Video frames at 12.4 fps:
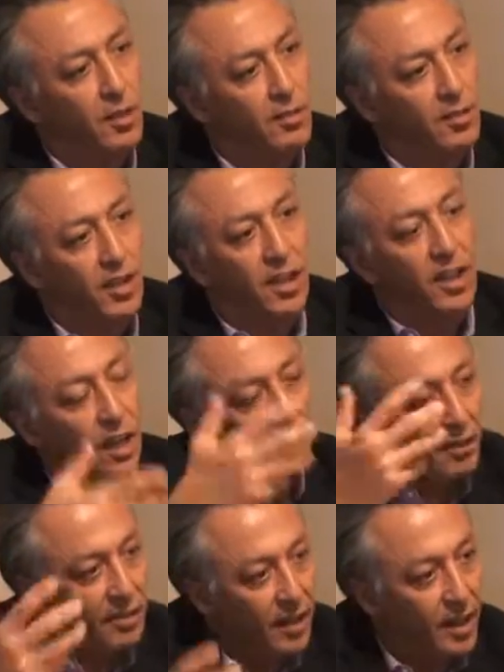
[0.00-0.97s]
of a
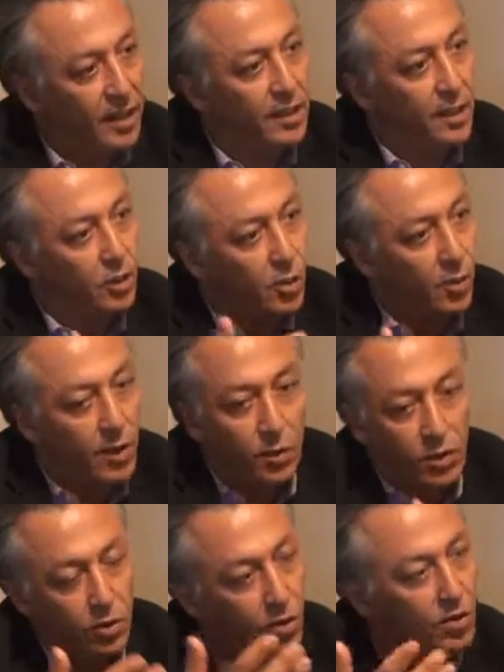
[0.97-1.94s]
caliphate and so
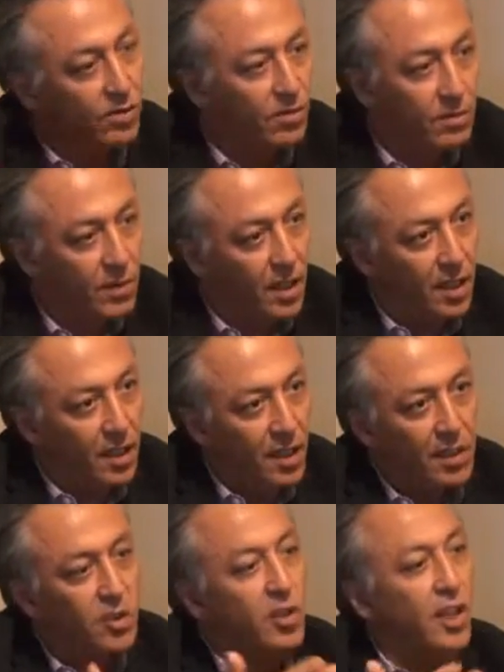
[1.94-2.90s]
on, which is,
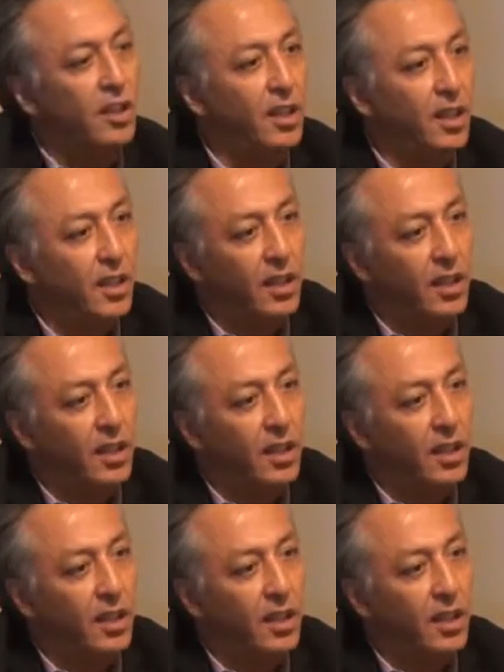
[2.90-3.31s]
it's nothing.